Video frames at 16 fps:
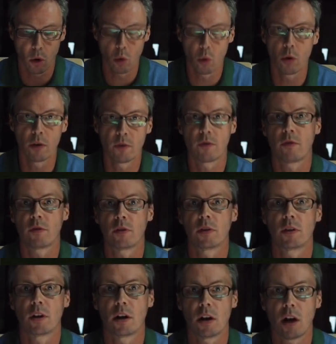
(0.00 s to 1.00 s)
all of
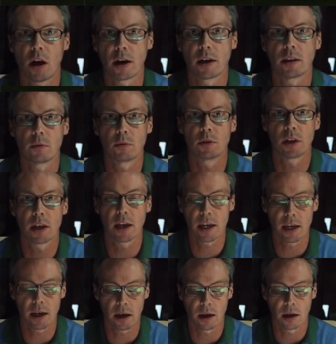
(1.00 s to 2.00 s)
the light that was
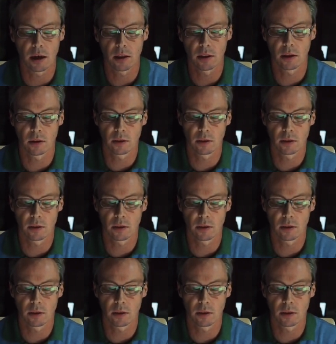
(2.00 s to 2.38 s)
here,